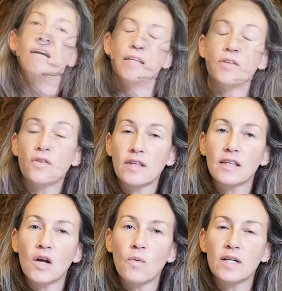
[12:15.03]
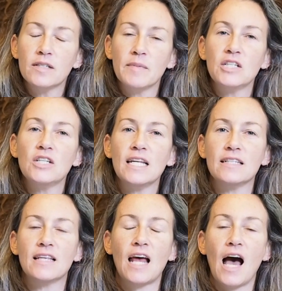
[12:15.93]
Another thing that I wanted to mention
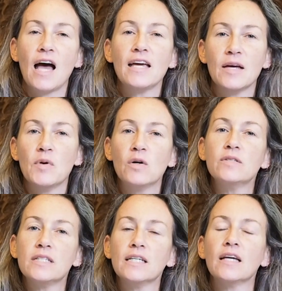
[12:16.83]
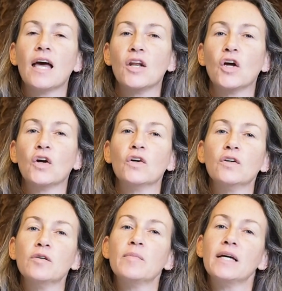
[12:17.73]
is that I am hosting an
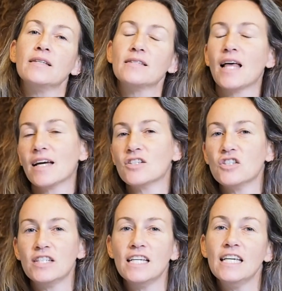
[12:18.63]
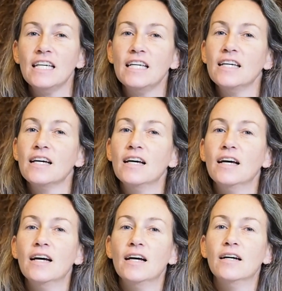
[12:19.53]
herb slash tea
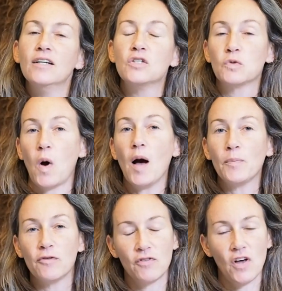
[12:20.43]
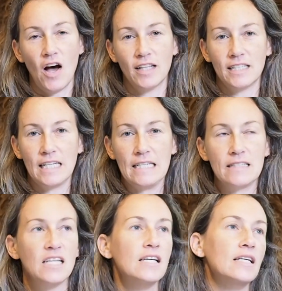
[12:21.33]
swap for the
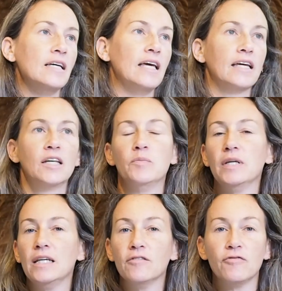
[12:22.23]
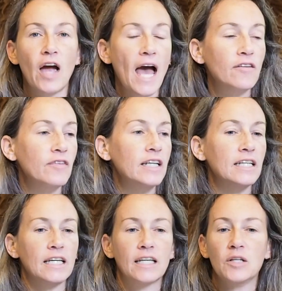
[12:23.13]
holidays. It can be for Advent,
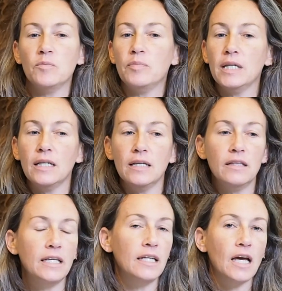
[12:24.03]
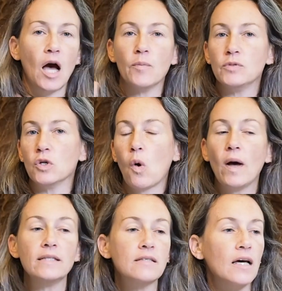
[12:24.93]
it can be leading up to
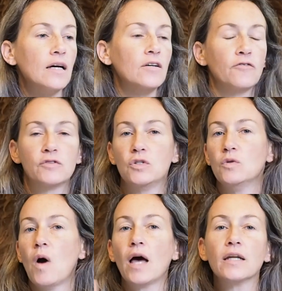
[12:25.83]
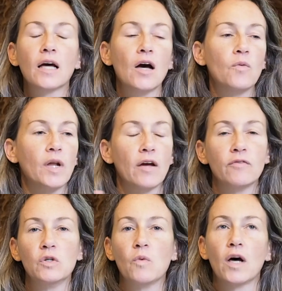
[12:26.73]
Kwanzaa, to Hanukkah, whatever
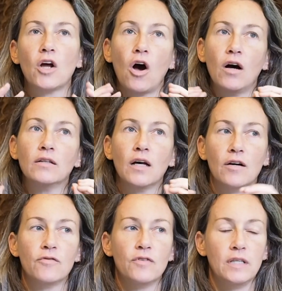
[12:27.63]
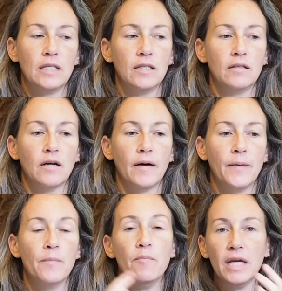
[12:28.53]
you want. All of the
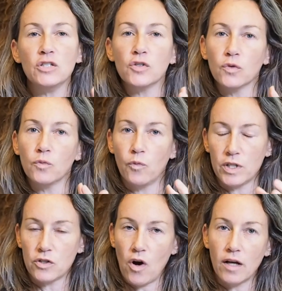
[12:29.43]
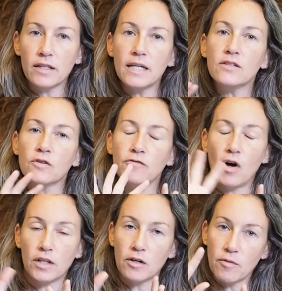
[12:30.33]
uh, major winter holidays are
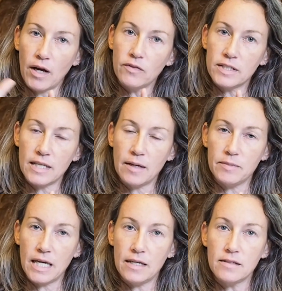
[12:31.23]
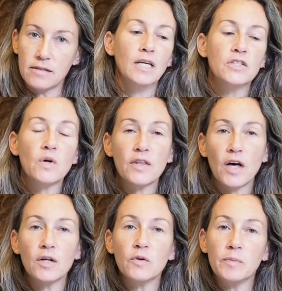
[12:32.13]
falling around the same days. So I
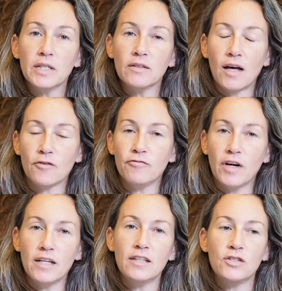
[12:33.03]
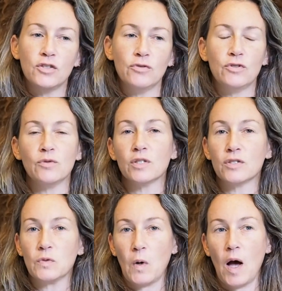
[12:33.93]
thought it would be a lot of fun to do a
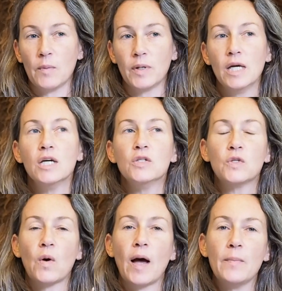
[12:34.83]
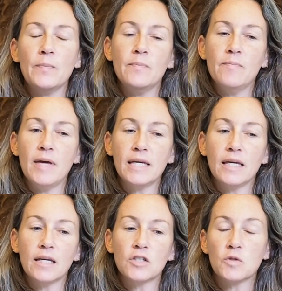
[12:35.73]
swap. So I'm
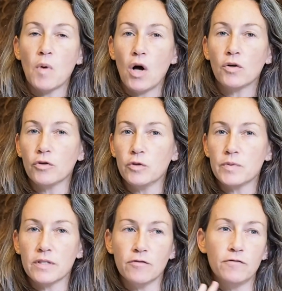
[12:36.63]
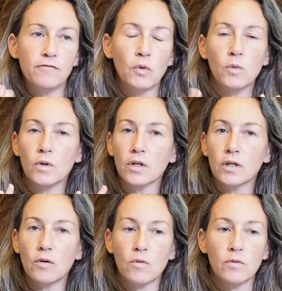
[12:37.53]
making small groups of
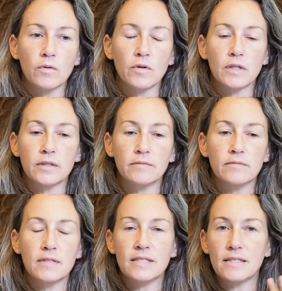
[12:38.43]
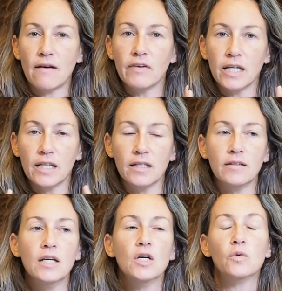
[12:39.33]
four or
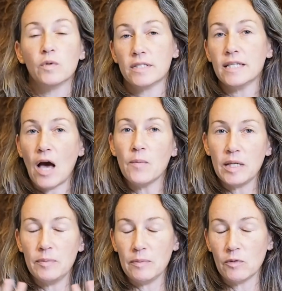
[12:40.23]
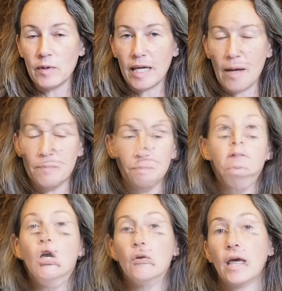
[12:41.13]
seven. We'll see how many people we get
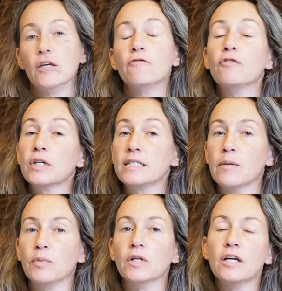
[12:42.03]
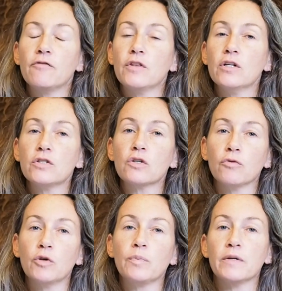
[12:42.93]
Okay, for example, if there's a
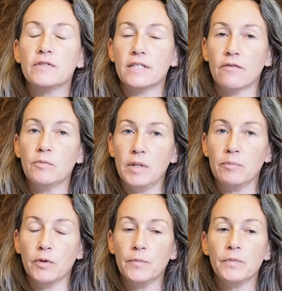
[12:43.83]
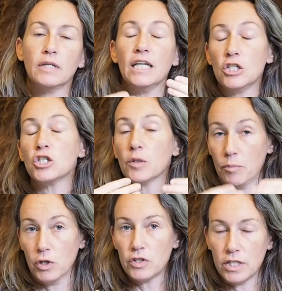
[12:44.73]
group of seven people, each
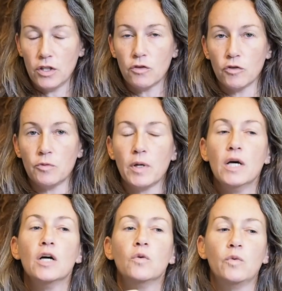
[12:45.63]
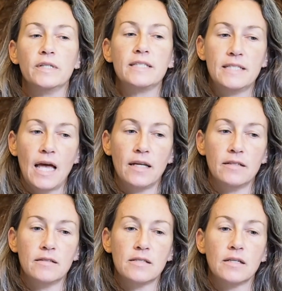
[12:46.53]
person in the group will
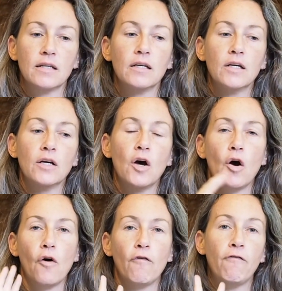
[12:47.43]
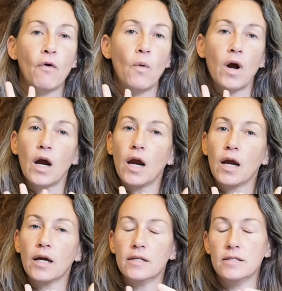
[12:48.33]
send four
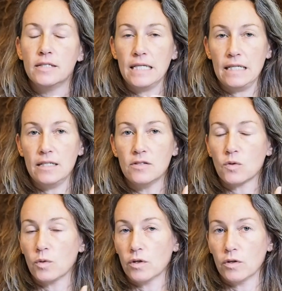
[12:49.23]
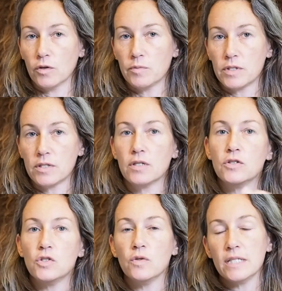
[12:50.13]
teas or herbs
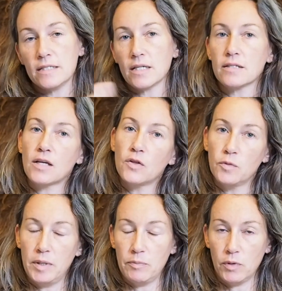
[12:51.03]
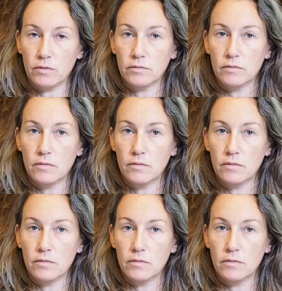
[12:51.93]
to the six other people.